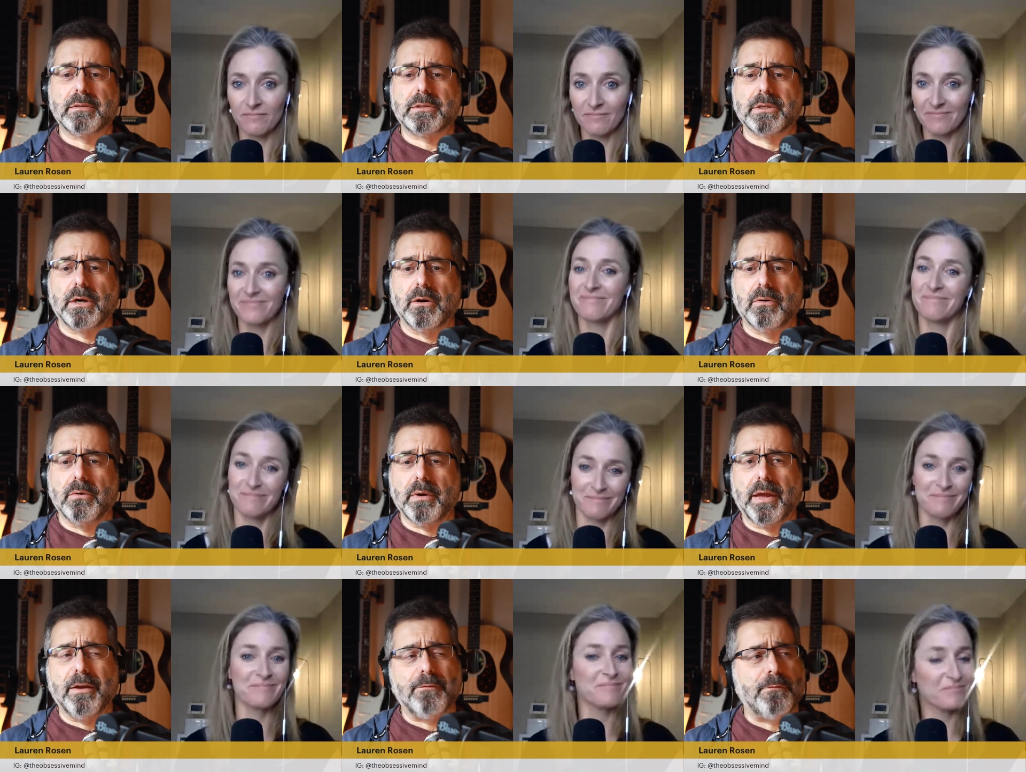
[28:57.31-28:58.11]
Speaker 1: So
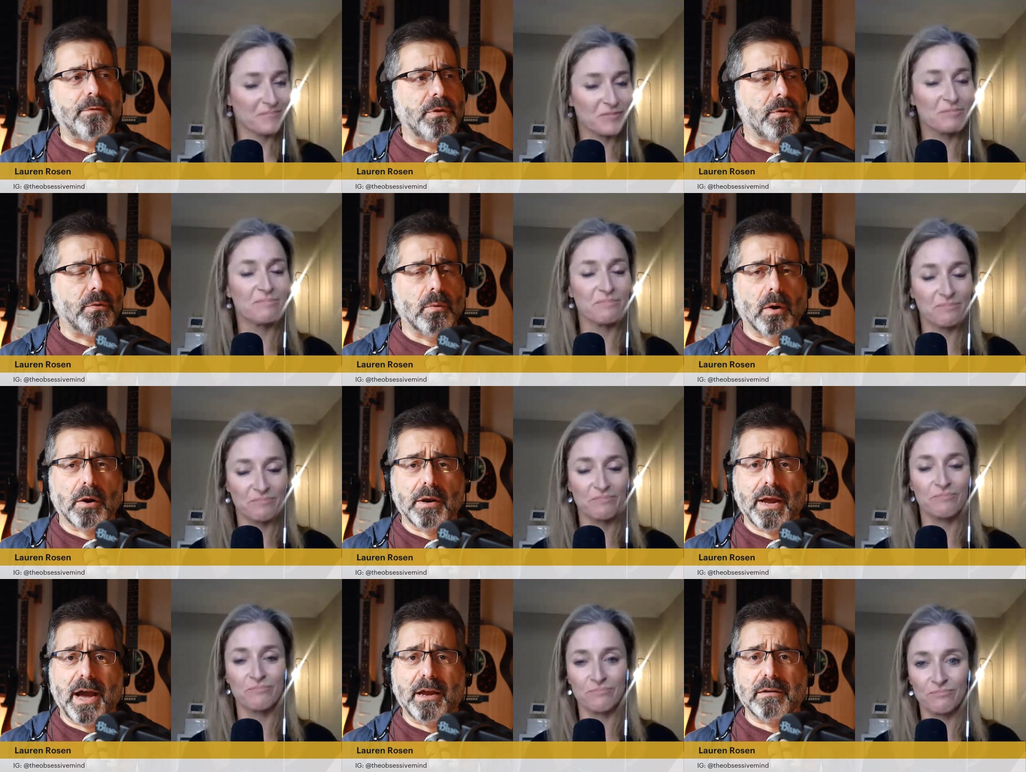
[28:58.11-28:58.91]
if you are
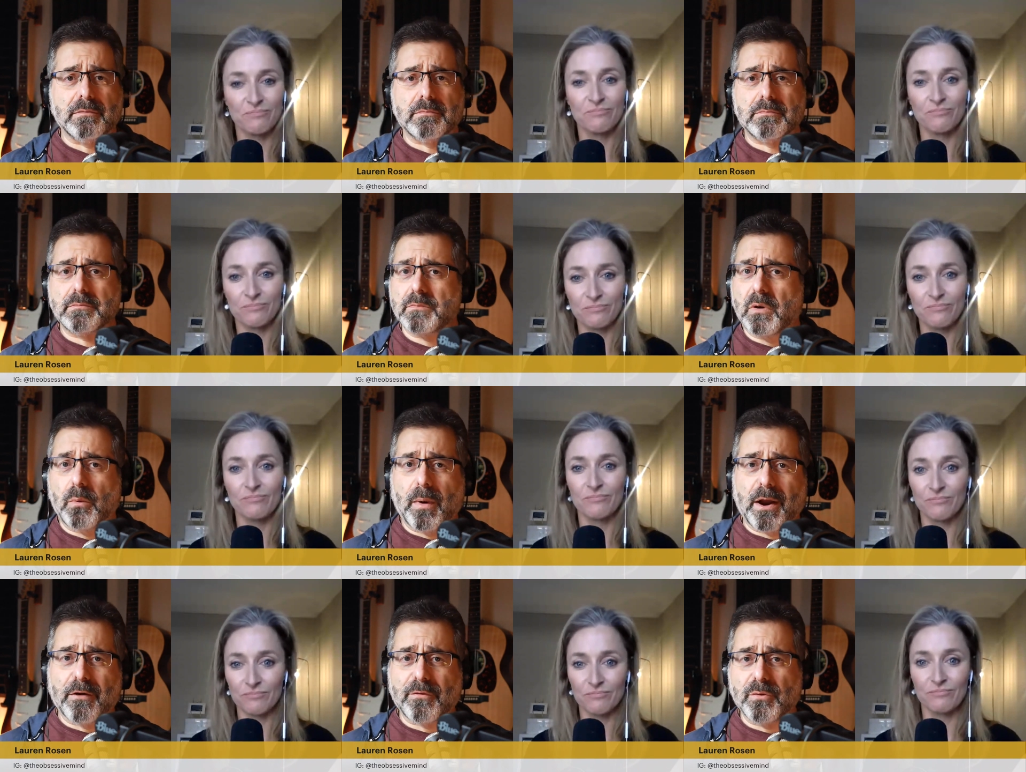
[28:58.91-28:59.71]
not
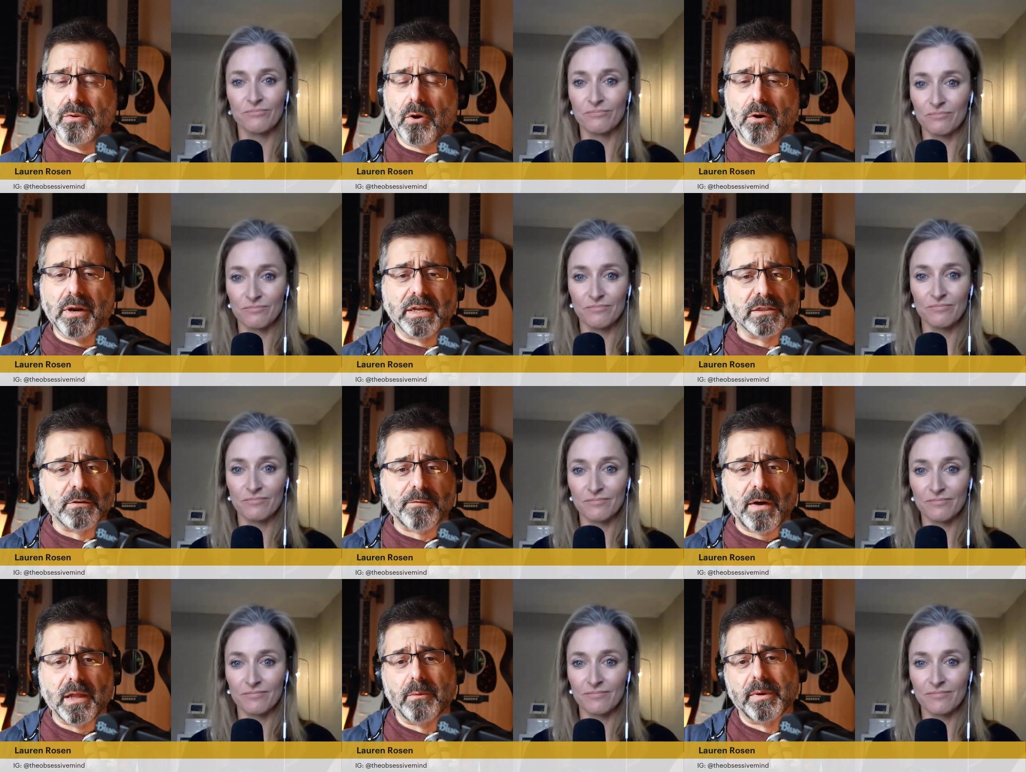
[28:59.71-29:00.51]
aware of who Lauren is or
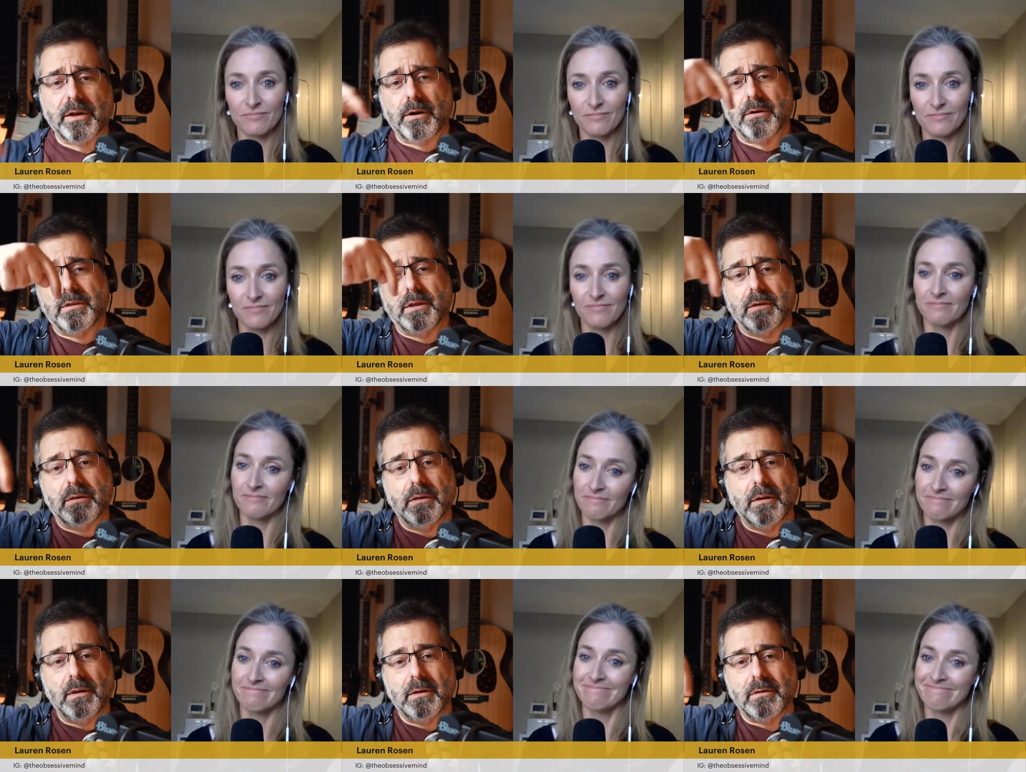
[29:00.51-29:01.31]
following her, then
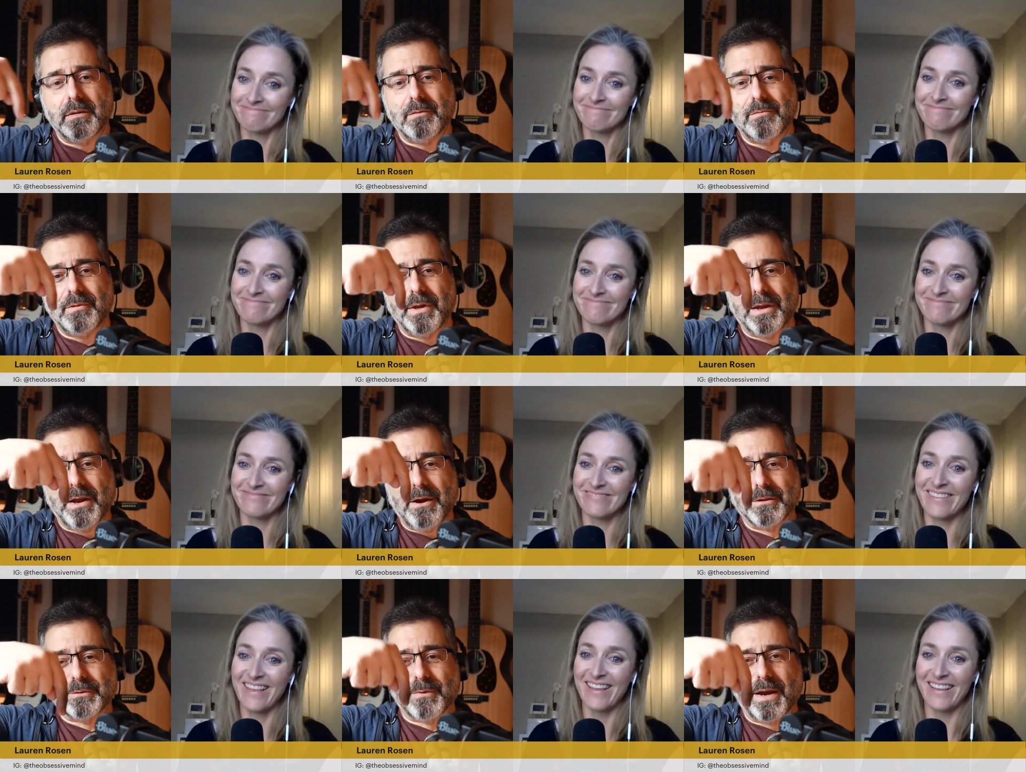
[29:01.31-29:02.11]
there you
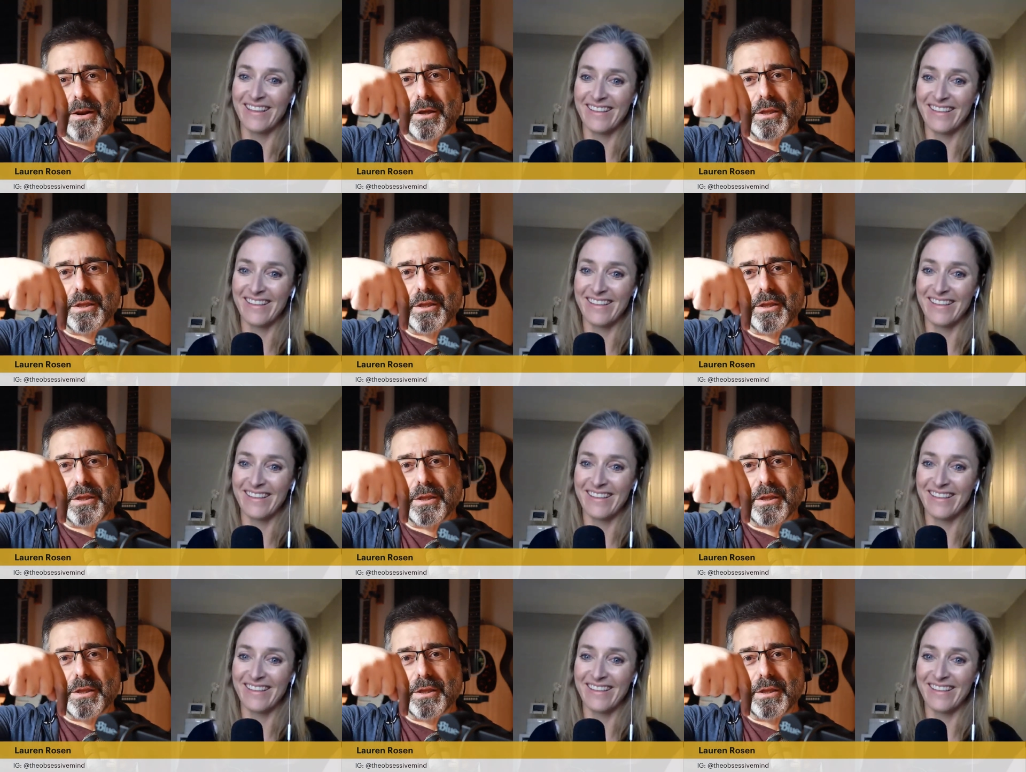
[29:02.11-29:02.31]
go. It's right